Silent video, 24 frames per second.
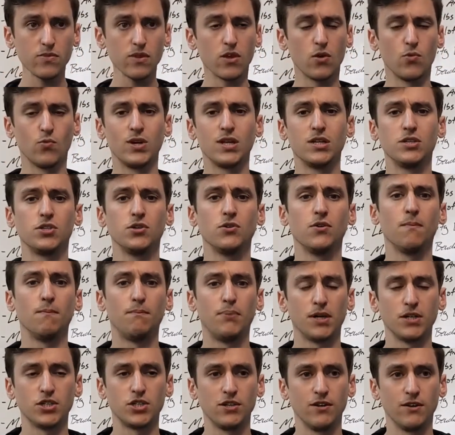We can do a
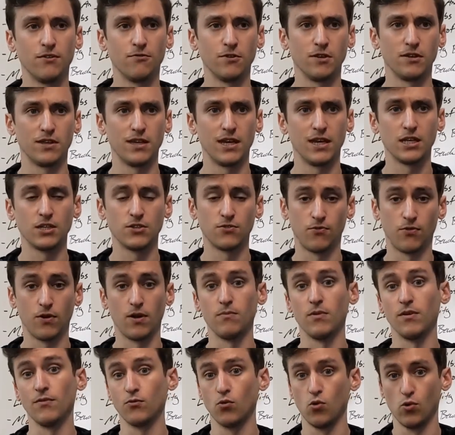bunch of different things from,
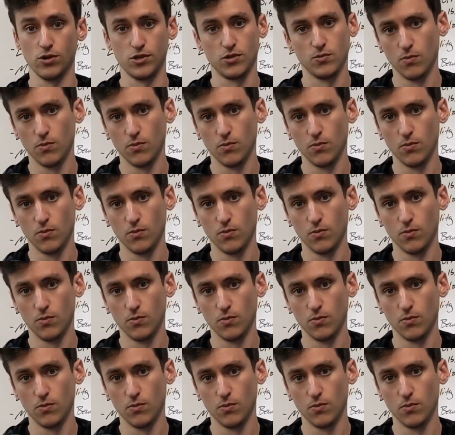of course,